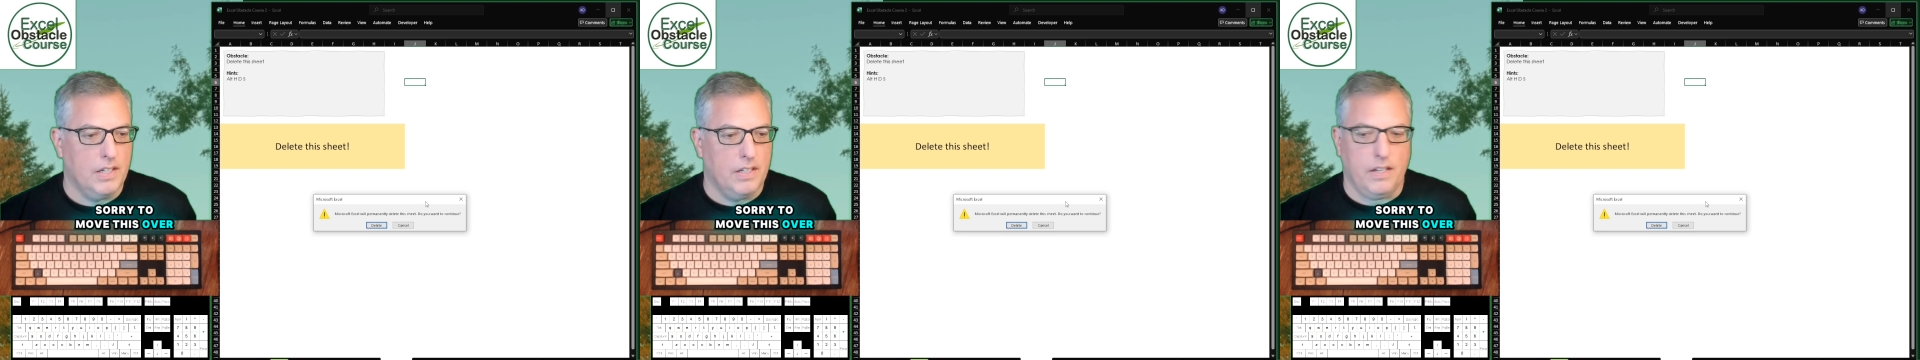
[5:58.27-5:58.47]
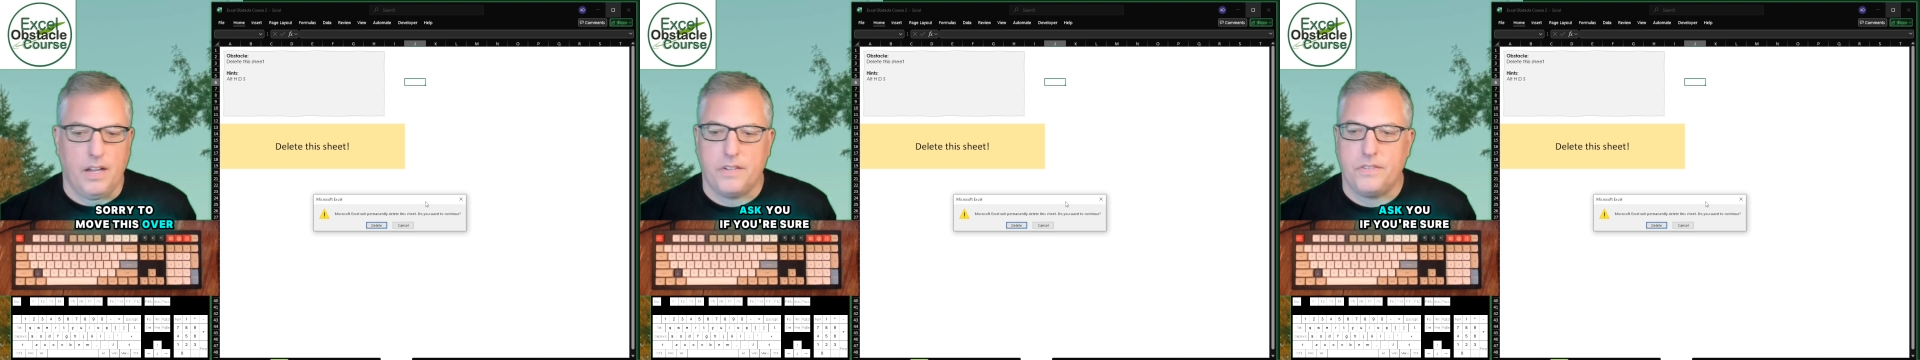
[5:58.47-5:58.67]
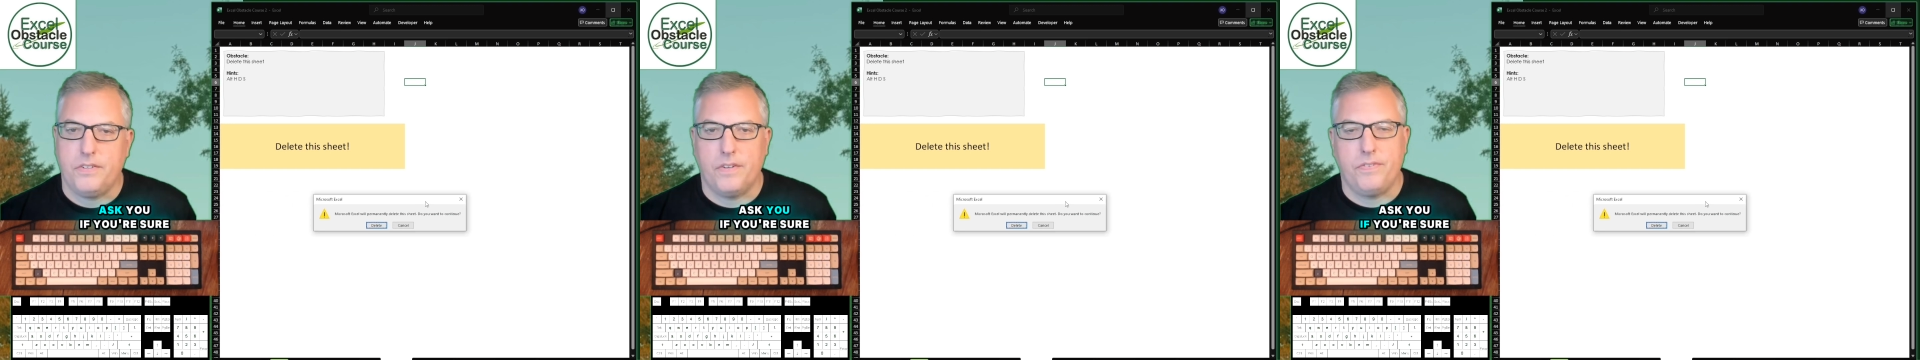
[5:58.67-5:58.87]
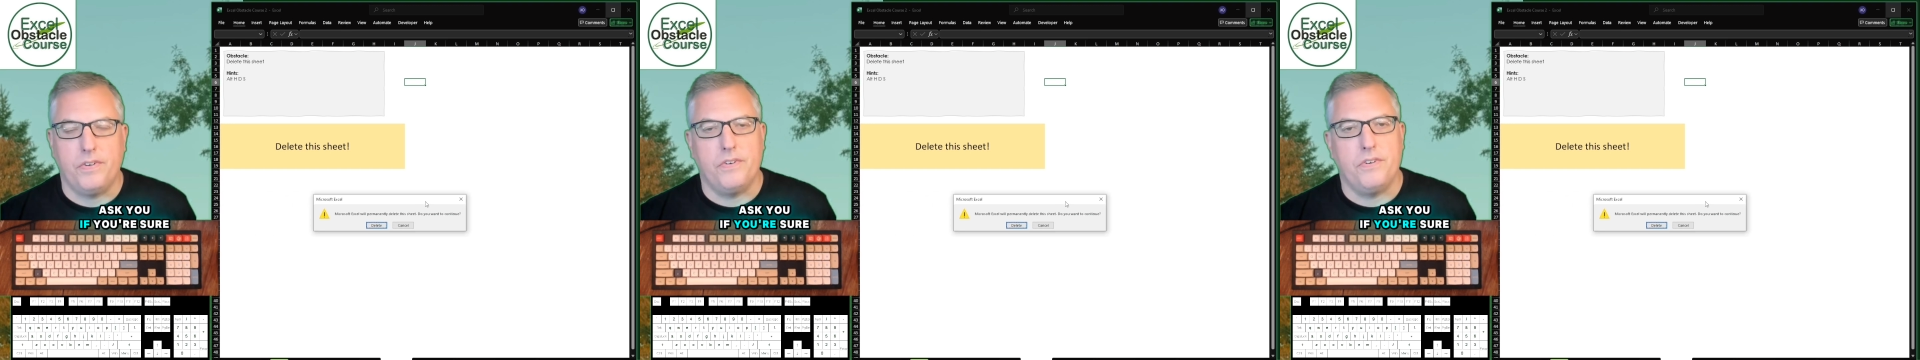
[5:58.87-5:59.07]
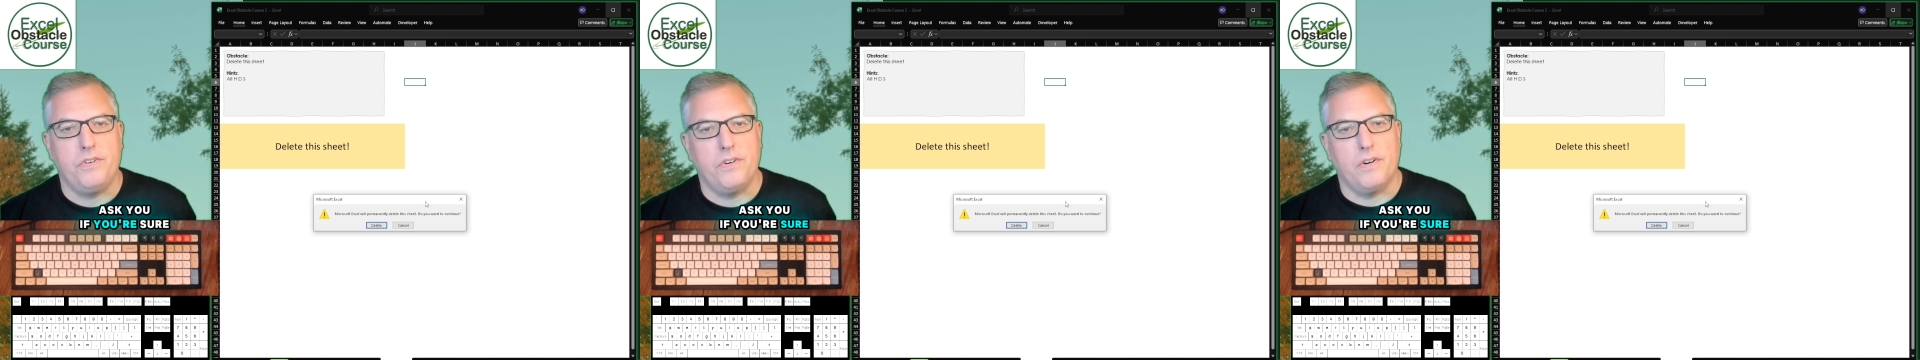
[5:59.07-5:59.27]
It asks you if you're
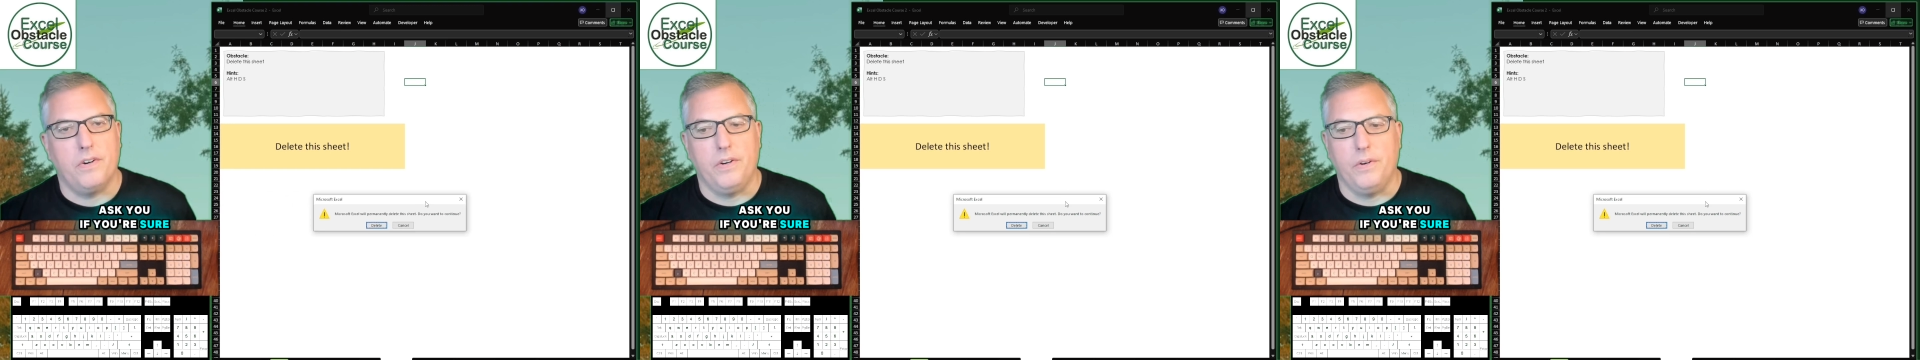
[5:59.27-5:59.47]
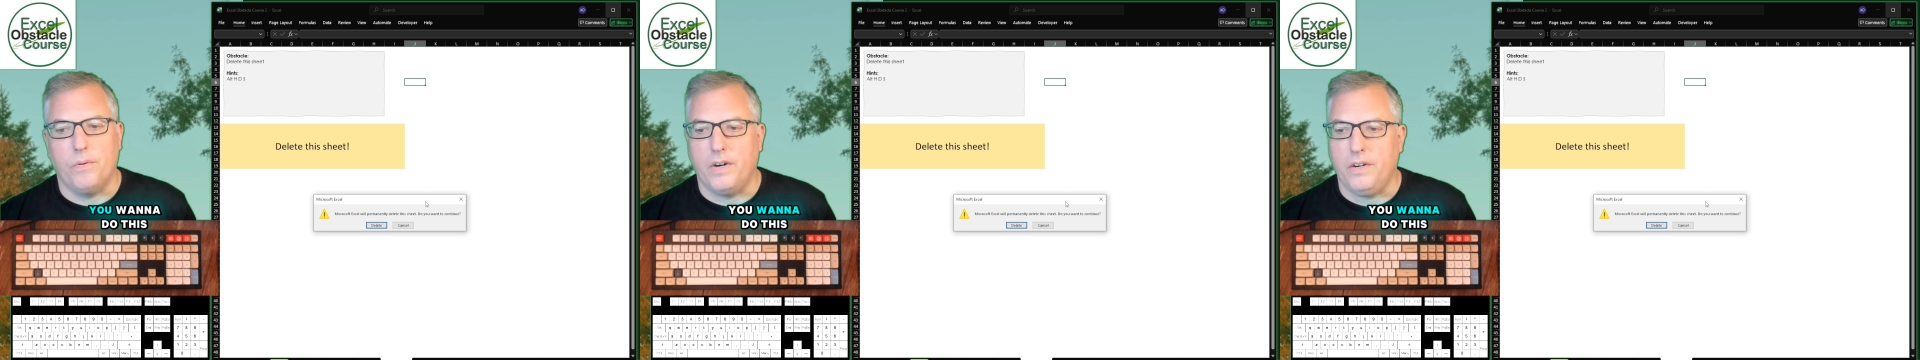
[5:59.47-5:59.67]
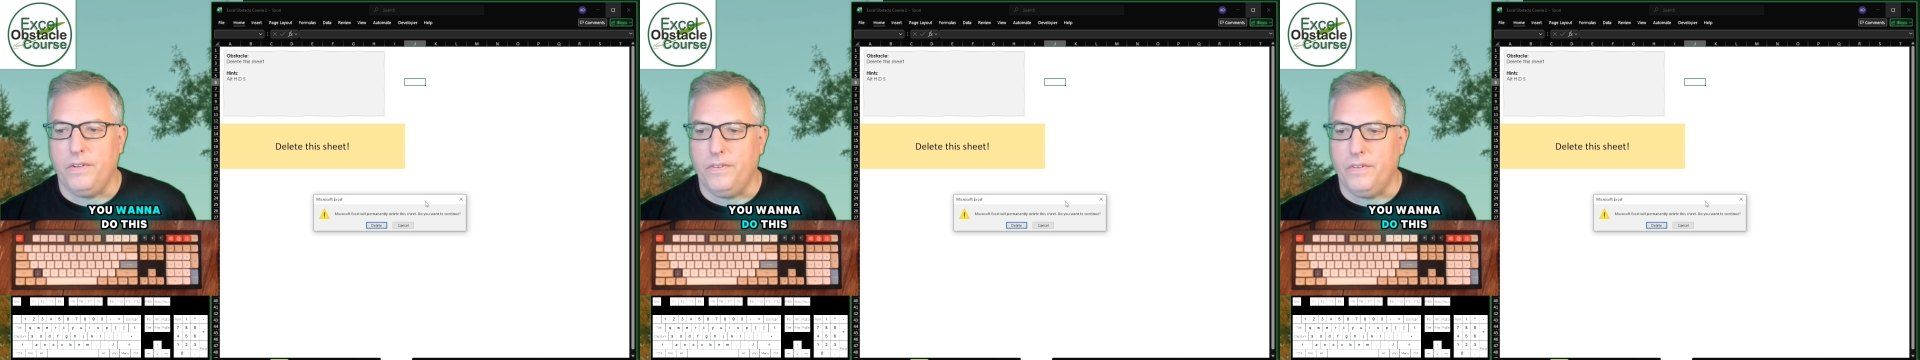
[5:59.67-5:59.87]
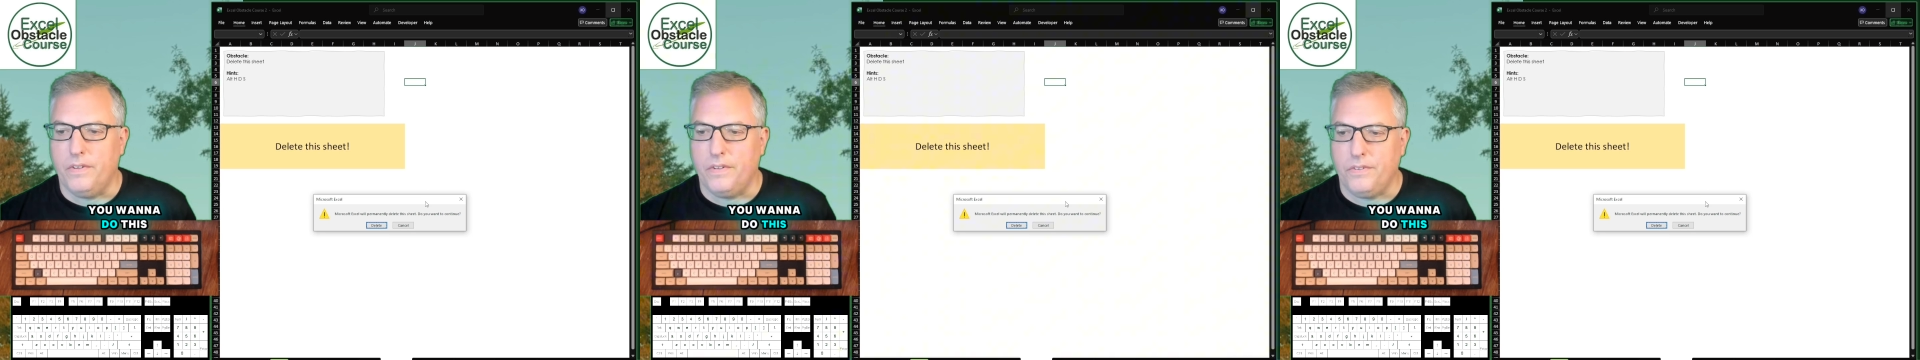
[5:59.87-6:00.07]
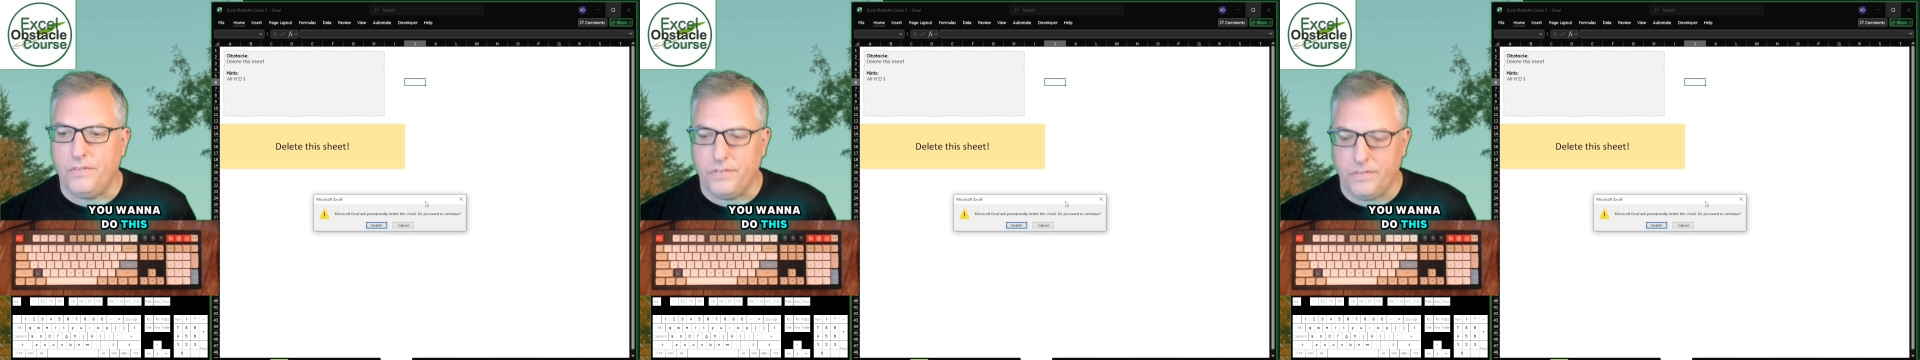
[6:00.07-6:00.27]
sure you want to do
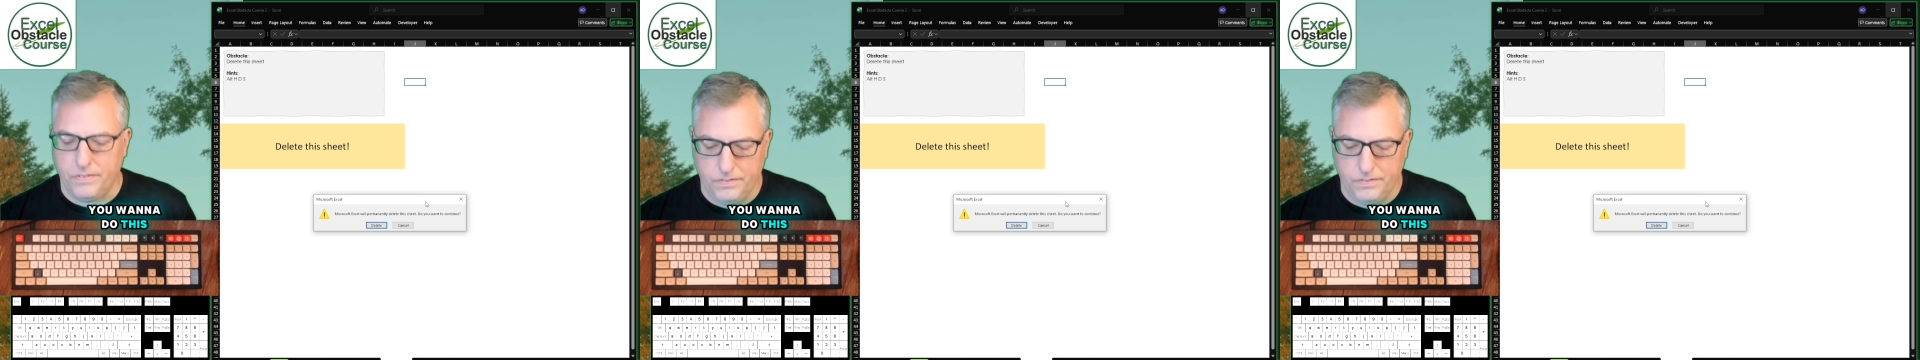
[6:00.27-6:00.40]
this.